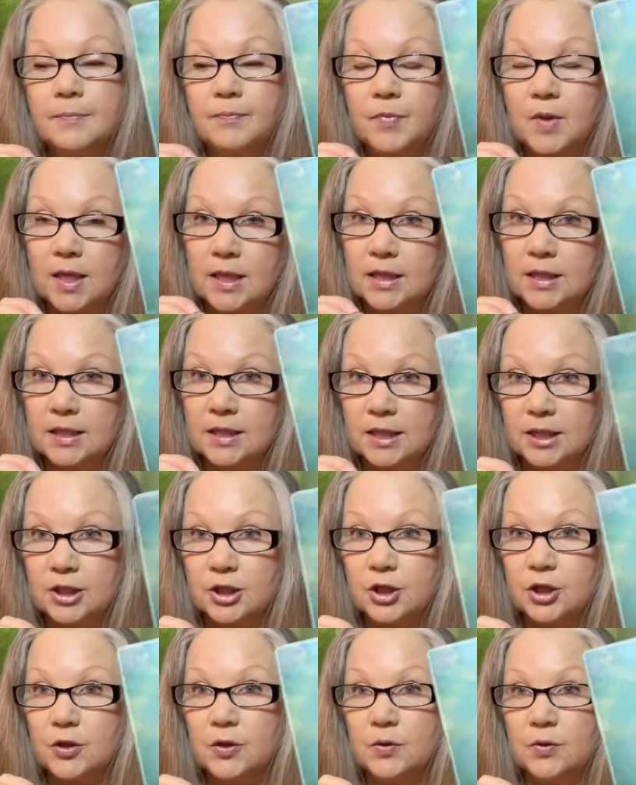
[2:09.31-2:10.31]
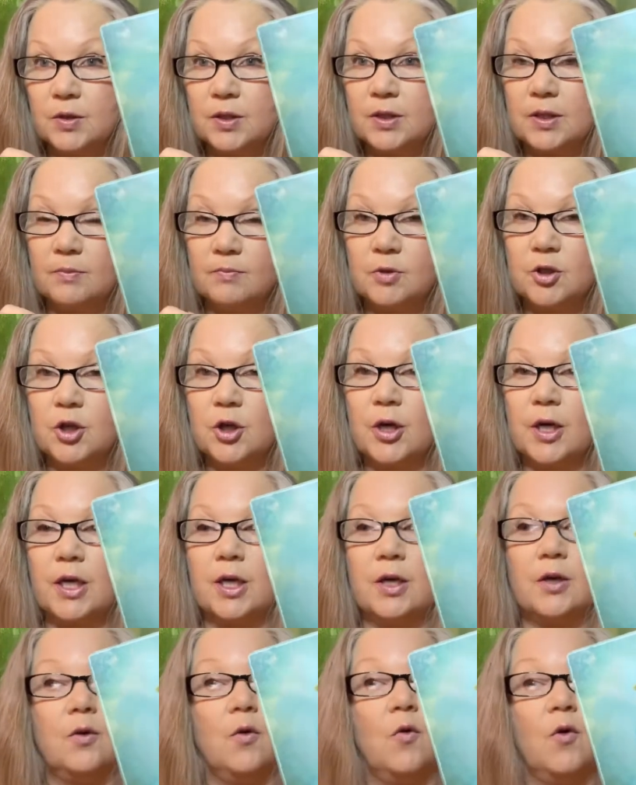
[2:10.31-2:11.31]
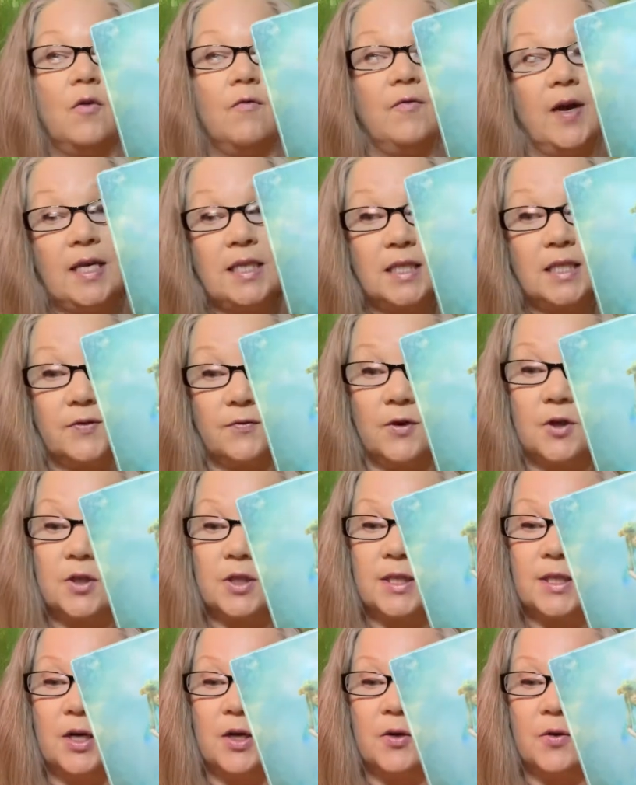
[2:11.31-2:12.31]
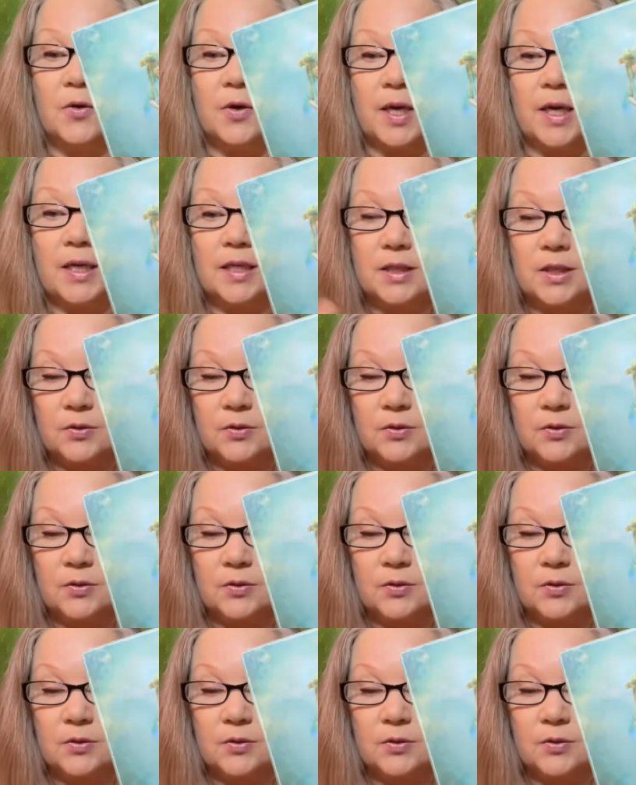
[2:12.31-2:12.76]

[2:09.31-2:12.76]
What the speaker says: did you some dirty or vice versa, okay?